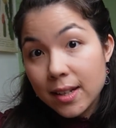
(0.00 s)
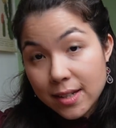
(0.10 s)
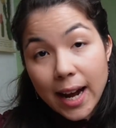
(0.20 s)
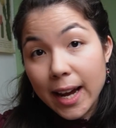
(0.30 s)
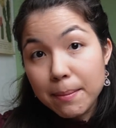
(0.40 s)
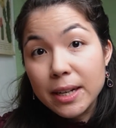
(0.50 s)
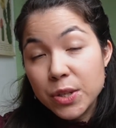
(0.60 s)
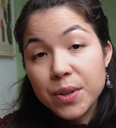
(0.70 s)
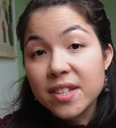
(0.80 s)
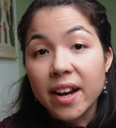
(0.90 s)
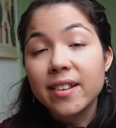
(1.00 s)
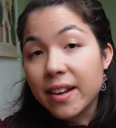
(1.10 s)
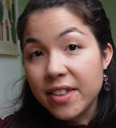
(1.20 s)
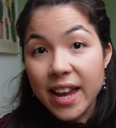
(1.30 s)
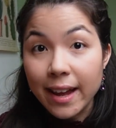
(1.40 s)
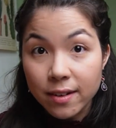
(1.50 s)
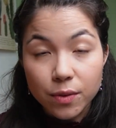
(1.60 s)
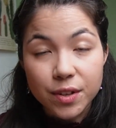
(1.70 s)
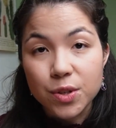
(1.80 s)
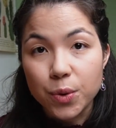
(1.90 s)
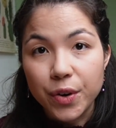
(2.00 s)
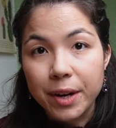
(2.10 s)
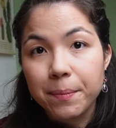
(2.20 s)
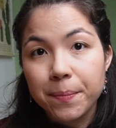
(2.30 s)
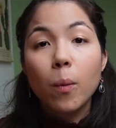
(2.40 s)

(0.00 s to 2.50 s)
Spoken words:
die by suicide at the end of the story.